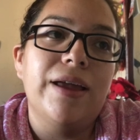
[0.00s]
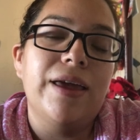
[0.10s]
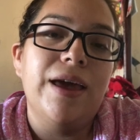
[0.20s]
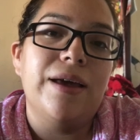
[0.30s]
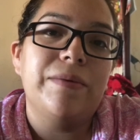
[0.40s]

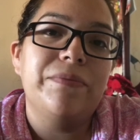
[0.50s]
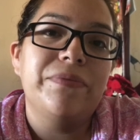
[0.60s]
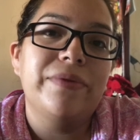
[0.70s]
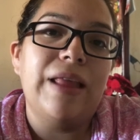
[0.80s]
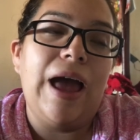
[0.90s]
yeah,
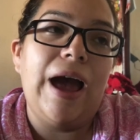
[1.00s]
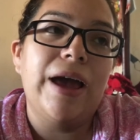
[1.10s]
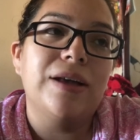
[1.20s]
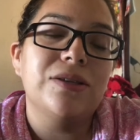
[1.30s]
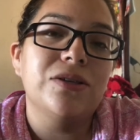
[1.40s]

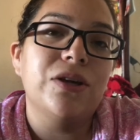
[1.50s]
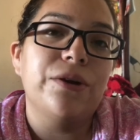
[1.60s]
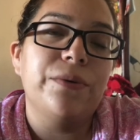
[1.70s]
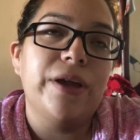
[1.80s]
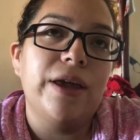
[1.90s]
I also
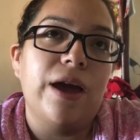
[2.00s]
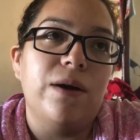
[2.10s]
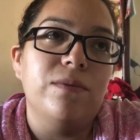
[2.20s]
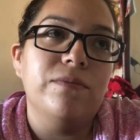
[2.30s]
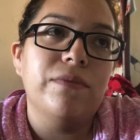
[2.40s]
started working
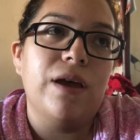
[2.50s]
out.